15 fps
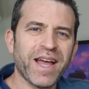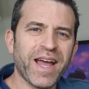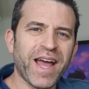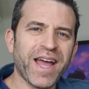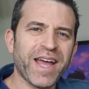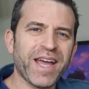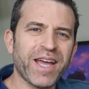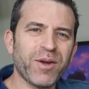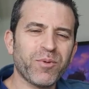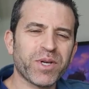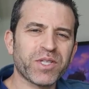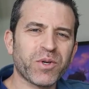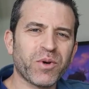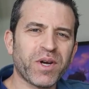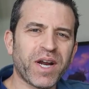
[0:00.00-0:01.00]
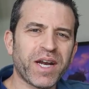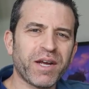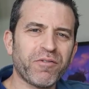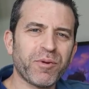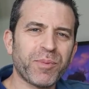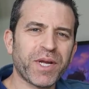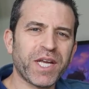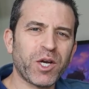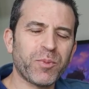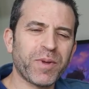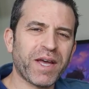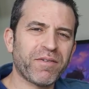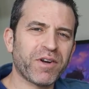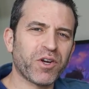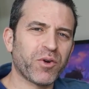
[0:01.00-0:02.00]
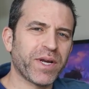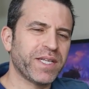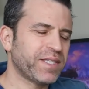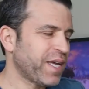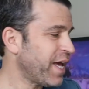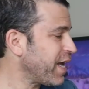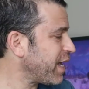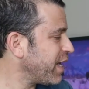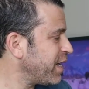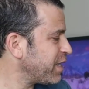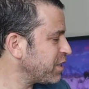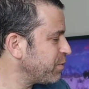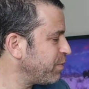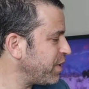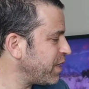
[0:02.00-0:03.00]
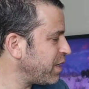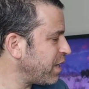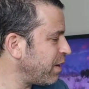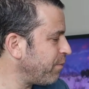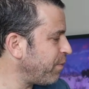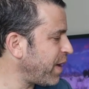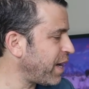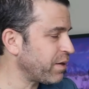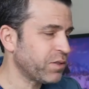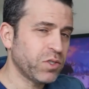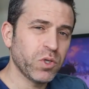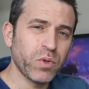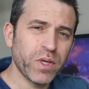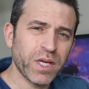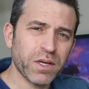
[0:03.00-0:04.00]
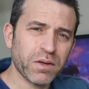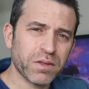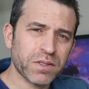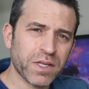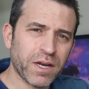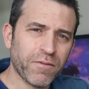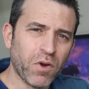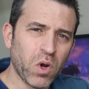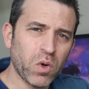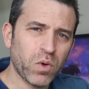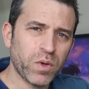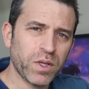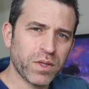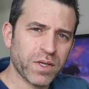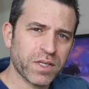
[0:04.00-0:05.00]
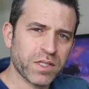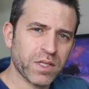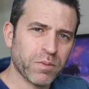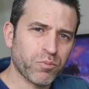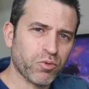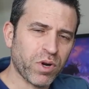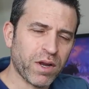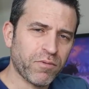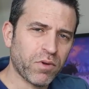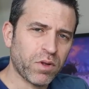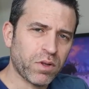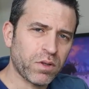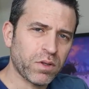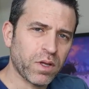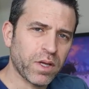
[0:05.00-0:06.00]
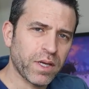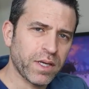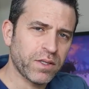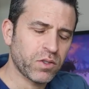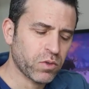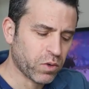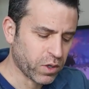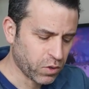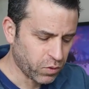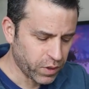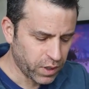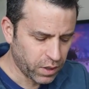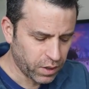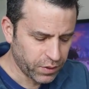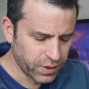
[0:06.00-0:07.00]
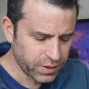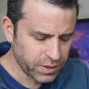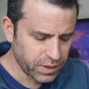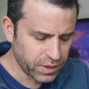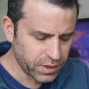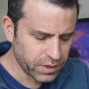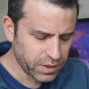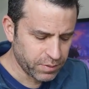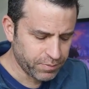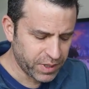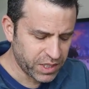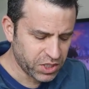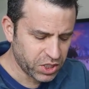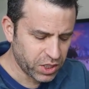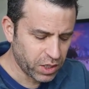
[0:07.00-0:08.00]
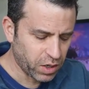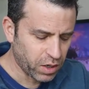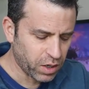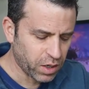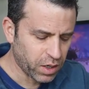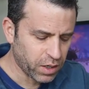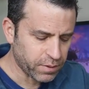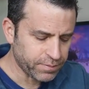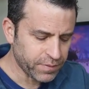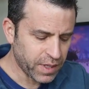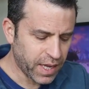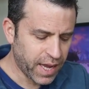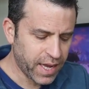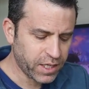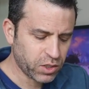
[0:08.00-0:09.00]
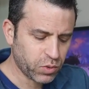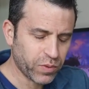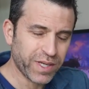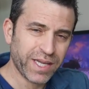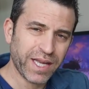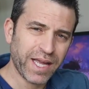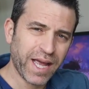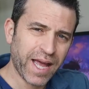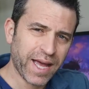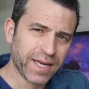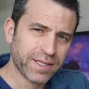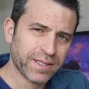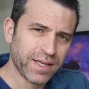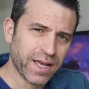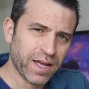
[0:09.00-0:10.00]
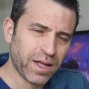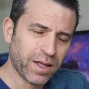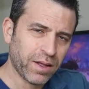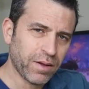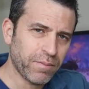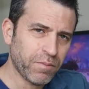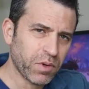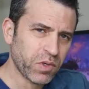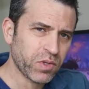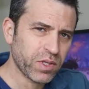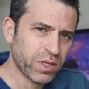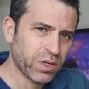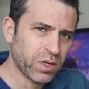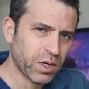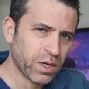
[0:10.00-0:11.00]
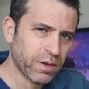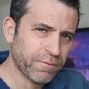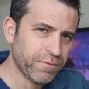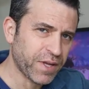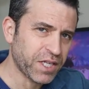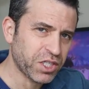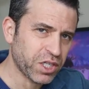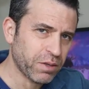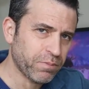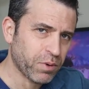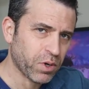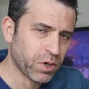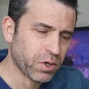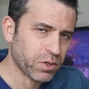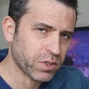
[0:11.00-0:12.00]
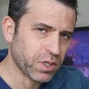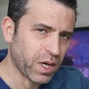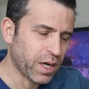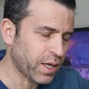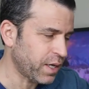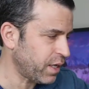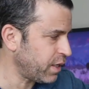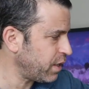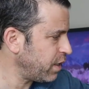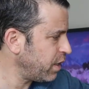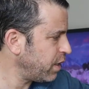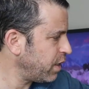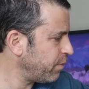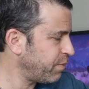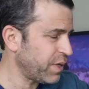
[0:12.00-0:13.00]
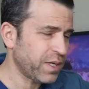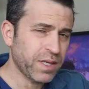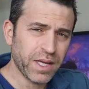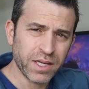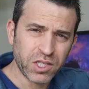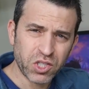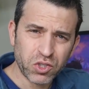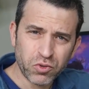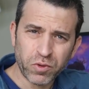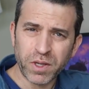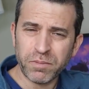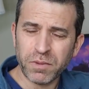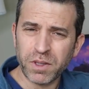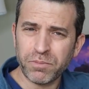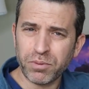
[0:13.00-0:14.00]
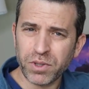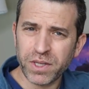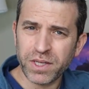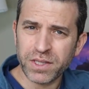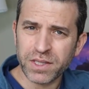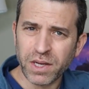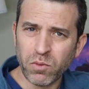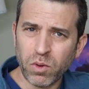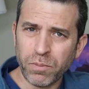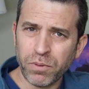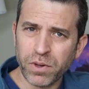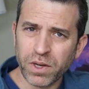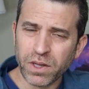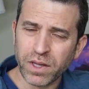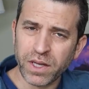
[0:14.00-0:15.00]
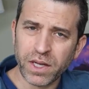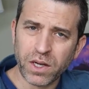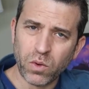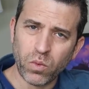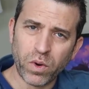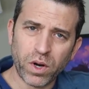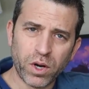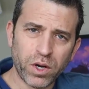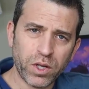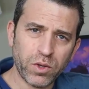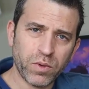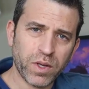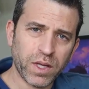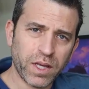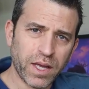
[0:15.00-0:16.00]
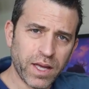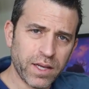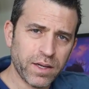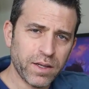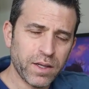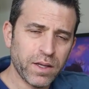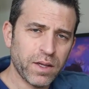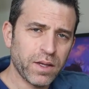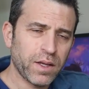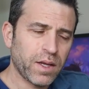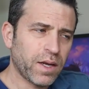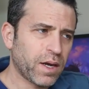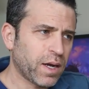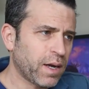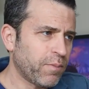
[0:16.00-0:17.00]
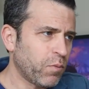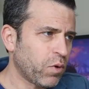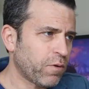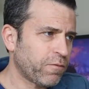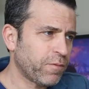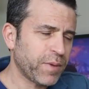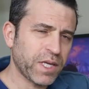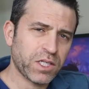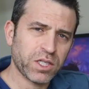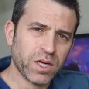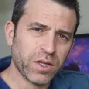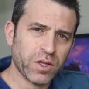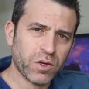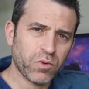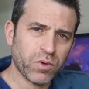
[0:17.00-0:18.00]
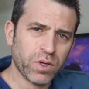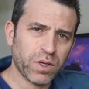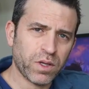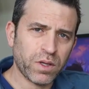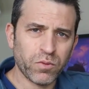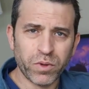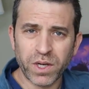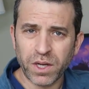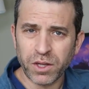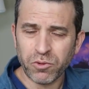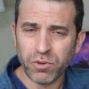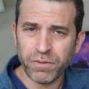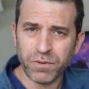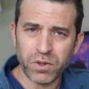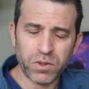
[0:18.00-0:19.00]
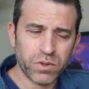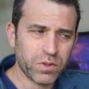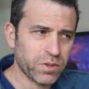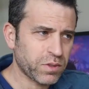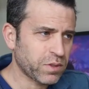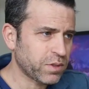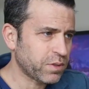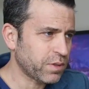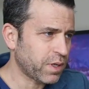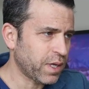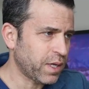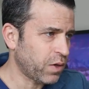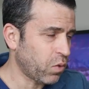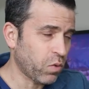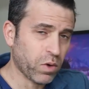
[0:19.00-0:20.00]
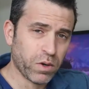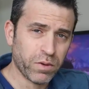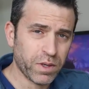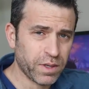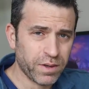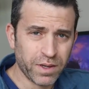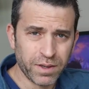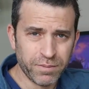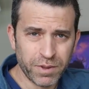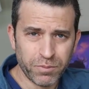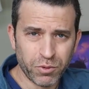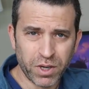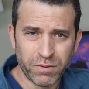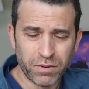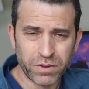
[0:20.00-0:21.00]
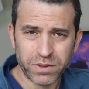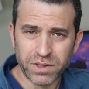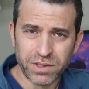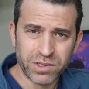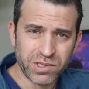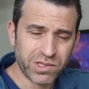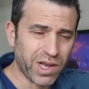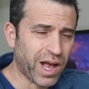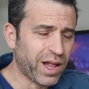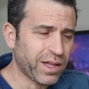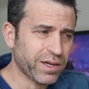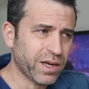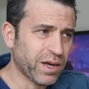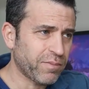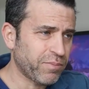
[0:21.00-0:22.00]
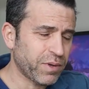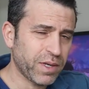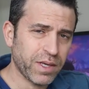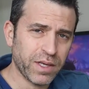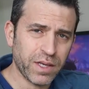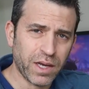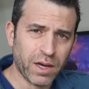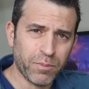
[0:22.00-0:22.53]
Hey, what's going on, everybody? Hope you're having a great day. And it's been about two years that I've owned this Breville indoor grill. This is the BGR 820XL, mostly cook veggie burgers on it. Been extremely pleased. I will put a link where you could get uh, more information on the grill, read other reviews, and order it. I mean, Breville is a solid company.